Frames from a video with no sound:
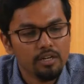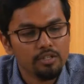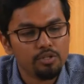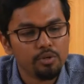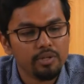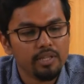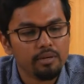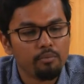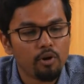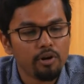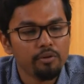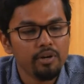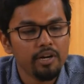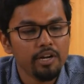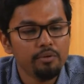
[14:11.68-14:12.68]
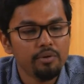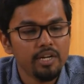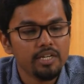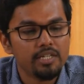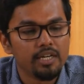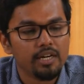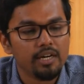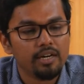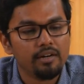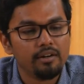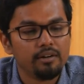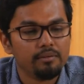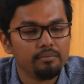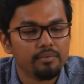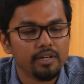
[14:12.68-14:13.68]
So the modular unit
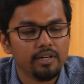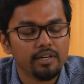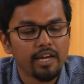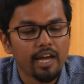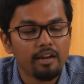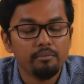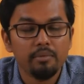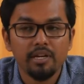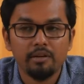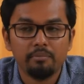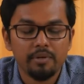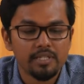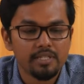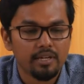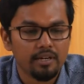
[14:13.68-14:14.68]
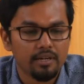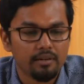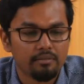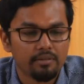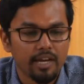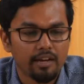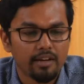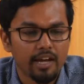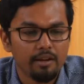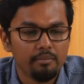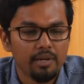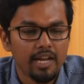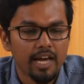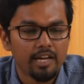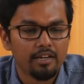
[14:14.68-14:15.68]
can
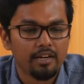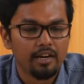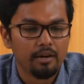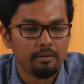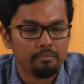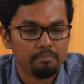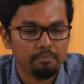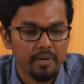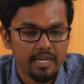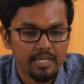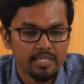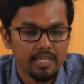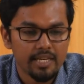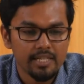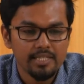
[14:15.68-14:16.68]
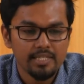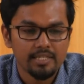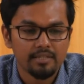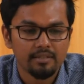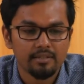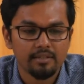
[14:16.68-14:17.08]
be like pixels